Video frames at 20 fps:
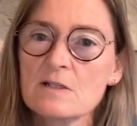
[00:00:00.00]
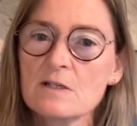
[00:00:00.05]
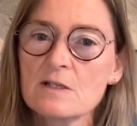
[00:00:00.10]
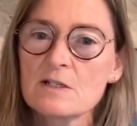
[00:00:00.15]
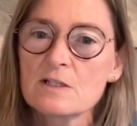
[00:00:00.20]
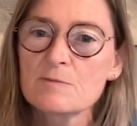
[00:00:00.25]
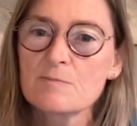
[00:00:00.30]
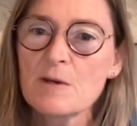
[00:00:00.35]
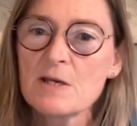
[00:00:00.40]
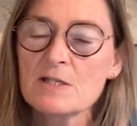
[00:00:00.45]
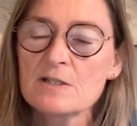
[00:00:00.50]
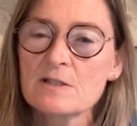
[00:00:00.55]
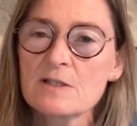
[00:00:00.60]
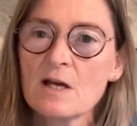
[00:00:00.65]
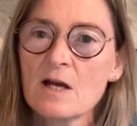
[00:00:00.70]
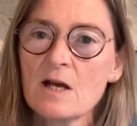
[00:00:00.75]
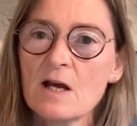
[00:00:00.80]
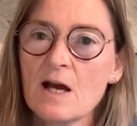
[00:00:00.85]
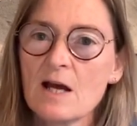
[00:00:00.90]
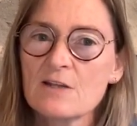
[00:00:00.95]
space
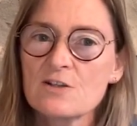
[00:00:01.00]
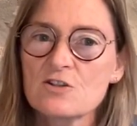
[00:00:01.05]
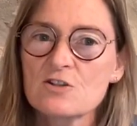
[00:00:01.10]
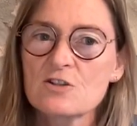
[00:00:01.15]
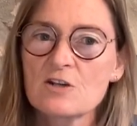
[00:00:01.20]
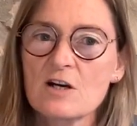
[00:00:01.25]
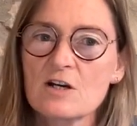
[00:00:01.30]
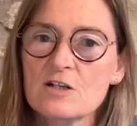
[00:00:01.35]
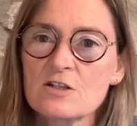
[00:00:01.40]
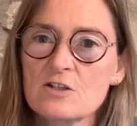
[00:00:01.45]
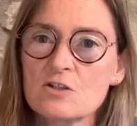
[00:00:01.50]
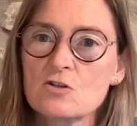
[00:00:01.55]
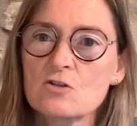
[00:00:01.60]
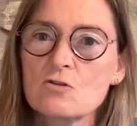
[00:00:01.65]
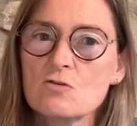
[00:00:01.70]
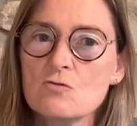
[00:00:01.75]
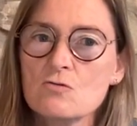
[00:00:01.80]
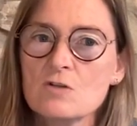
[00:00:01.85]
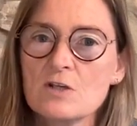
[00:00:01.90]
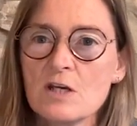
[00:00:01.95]
and start
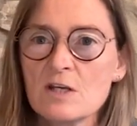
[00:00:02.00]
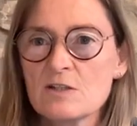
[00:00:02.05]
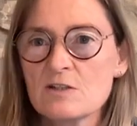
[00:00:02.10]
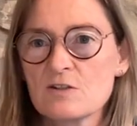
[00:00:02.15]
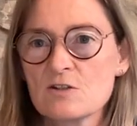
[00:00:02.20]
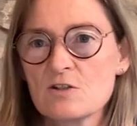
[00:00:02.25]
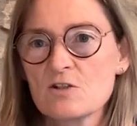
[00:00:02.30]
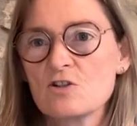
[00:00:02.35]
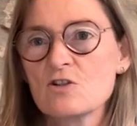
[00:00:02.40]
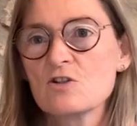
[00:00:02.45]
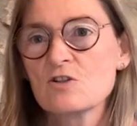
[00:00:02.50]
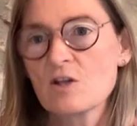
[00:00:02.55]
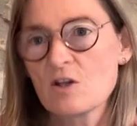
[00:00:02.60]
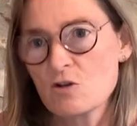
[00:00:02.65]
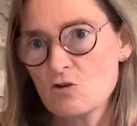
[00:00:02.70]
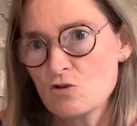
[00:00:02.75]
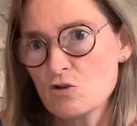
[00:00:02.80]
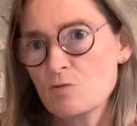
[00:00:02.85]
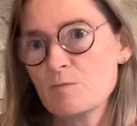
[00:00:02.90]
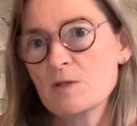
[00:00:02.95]
to take decisions that
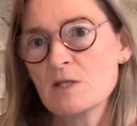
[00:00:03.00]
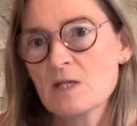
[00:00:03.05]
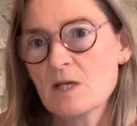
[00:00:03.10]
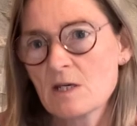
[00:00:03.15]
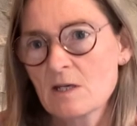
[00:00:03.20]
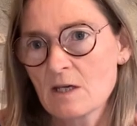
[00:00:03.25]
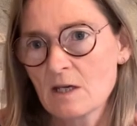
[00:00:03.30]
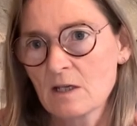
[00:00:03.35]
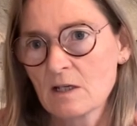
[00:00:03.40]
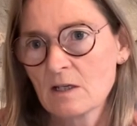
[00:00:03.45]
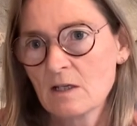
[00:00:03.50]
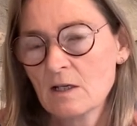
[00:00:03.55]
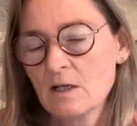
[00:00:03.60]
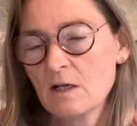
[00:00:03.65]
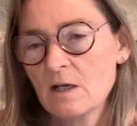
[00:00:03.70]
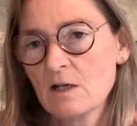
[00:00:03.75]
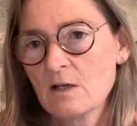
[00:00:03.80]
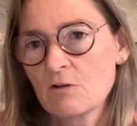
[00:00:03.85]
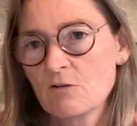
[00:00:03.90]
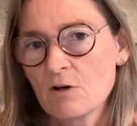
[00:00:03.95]
you should be taking,
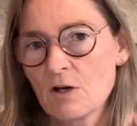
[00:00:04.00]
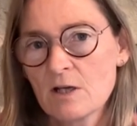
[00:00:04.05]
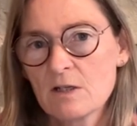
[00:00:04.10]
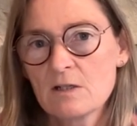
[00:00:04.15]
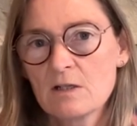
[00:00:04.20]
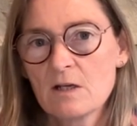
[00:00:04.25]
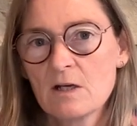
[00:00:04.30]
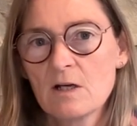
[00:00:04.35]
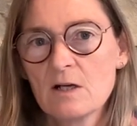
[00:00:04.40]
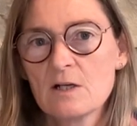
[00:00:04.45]
right?